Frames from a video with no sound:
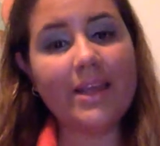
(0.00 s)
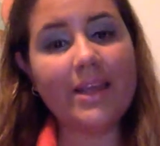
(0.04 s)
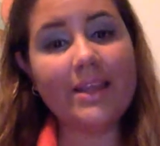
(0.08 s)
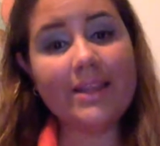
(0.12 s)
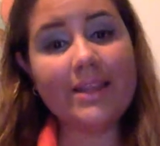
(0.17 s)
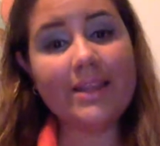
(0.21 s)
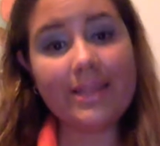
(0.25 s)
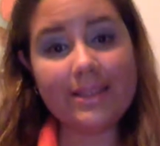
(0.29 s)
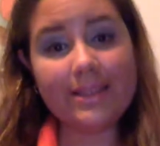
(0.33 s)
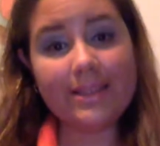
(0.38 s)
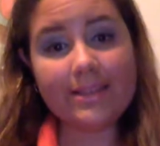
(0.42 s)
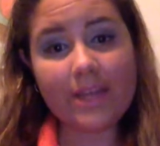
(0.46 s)

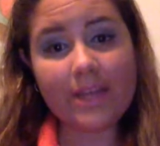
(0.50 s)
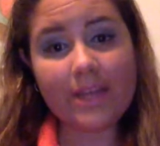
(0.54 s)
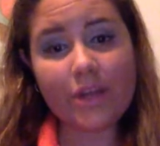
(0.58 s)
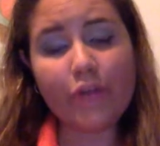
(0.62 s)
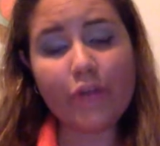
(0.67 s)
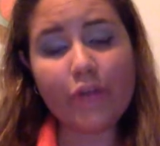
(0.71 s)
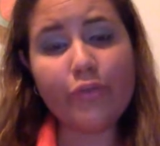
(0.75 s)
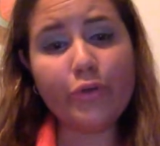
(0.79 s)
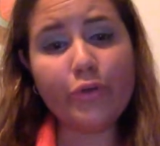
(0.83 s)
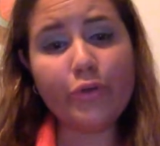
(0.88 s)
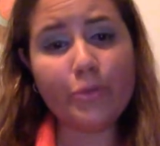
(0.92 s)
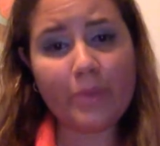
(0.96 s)
The state
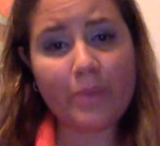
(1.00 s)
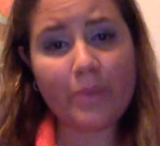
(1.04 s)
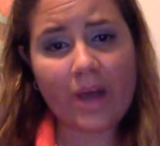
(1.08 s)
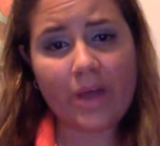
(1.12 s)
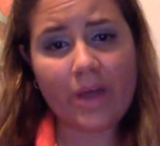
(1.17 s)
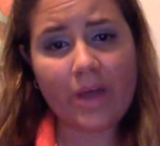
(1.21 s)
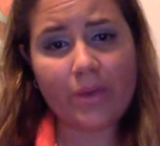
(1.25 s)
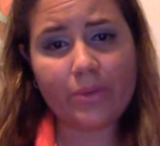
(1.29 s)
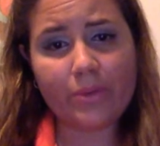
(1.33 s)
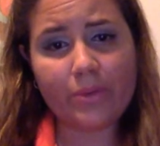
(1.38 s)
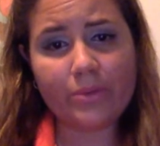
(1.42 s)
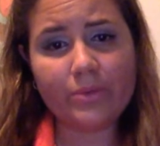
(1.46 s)
of your
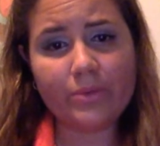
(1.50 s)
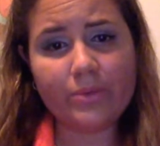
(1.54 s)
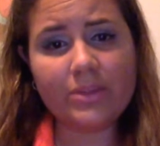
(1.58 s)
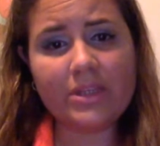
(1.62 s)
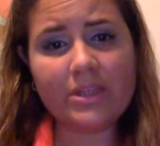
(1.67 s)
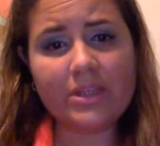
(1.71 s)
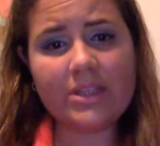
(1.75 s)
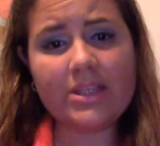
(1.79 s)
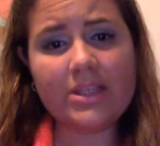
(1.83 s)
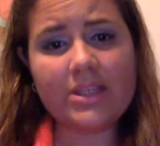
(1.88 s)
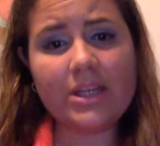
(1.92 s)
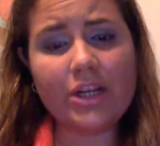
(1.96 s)
bathrooms
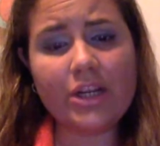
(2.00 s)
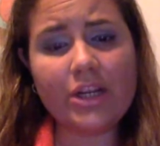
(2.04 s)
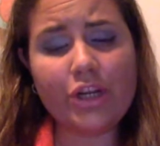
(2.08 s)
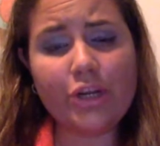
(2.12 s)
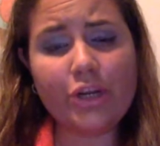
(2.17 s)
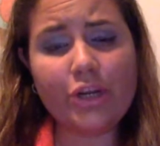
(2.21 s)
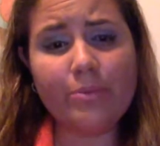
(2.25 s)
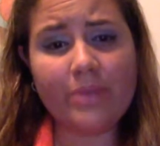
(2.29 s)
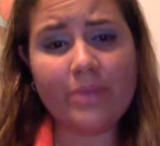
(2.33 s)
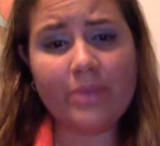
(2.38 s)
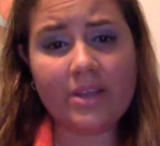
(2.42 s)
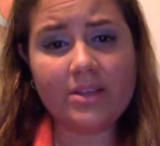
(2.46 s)
is a clear
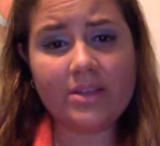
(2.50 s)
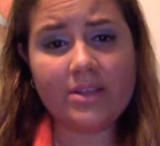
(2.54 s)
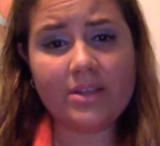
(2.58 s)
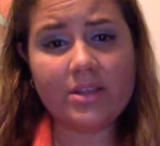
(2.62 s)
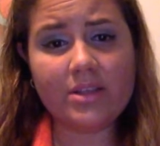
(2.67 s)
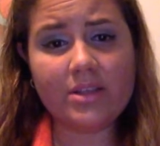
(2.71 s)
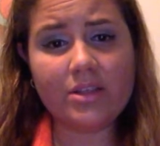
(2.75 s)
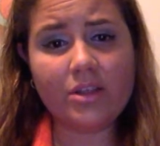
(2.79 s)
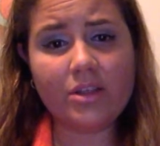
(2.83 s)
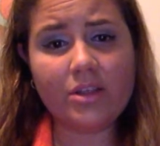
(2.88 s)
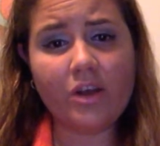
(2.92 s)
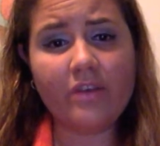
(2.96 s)

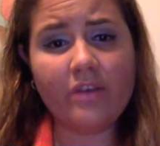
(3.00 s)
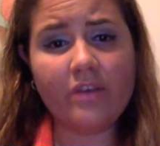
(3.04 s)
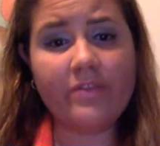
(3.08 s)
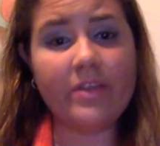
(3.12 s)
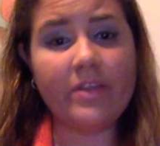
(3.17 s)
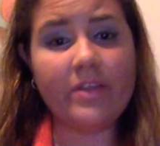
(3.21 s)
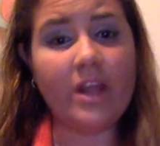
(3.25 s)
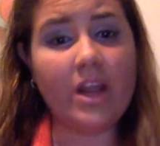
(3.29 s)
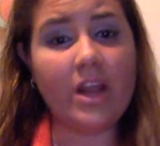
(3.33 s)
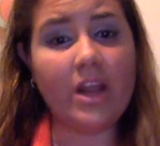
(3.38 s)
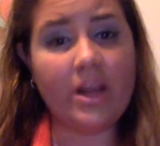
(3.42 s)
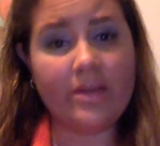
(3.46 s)
message of
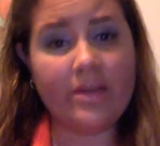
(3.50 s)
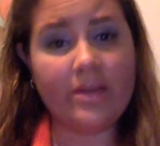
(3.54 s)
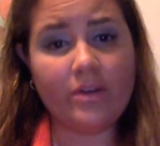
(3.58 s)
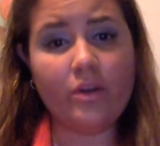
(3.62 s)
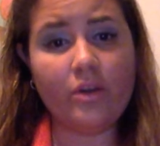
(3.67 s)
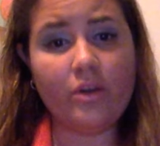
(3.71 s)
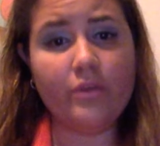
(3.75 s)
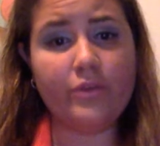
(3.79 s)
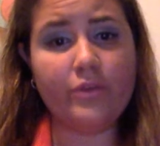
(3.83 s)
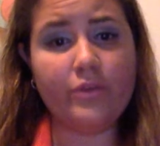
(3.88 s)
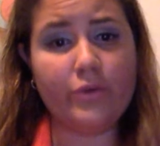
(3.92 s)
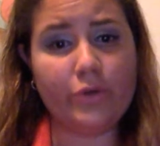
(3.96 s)
the level
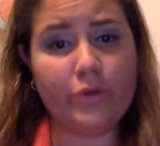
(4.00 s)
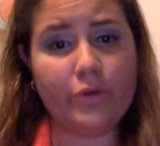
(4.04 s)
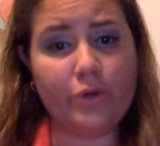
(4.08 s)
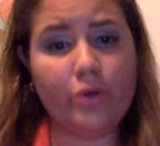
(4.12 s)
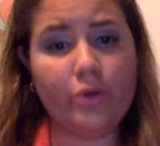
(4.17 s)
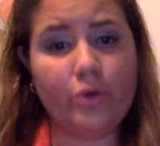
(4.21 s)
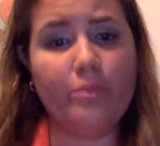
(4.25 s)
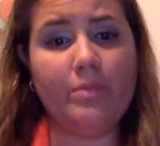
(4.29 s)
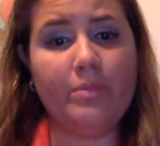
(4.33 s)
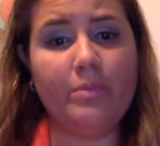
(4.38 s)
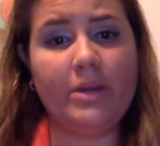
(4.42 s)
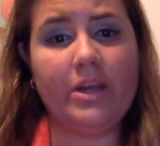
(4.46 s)
of your
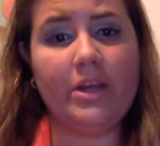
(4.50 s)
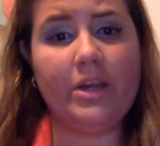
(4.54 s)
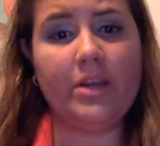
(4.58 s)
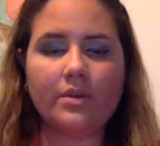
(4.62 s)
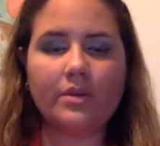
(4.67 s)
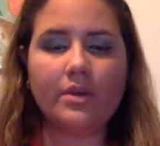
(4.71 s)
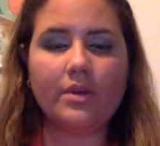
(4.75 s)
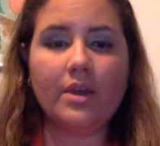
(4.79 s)
company.